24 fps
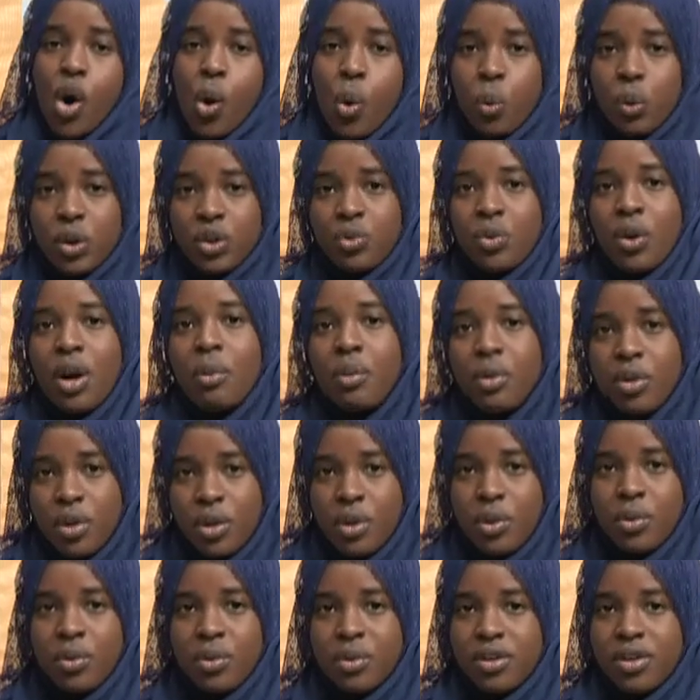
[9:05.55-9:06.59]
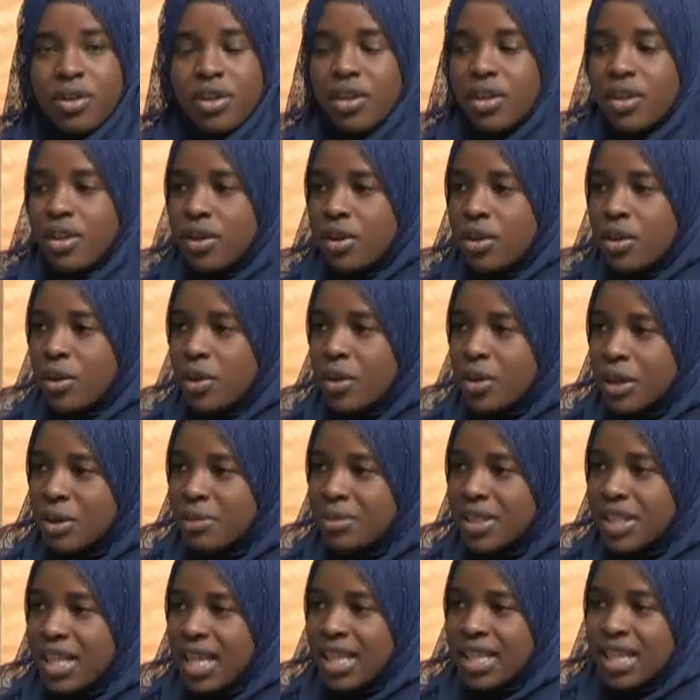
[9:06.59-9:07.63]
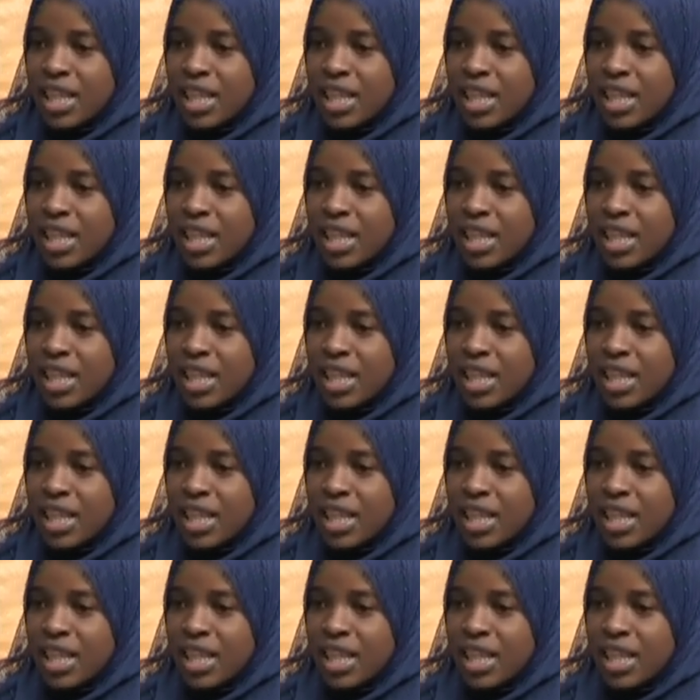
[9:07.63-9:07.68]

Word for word: What's wrong with you? You know what I'm saying?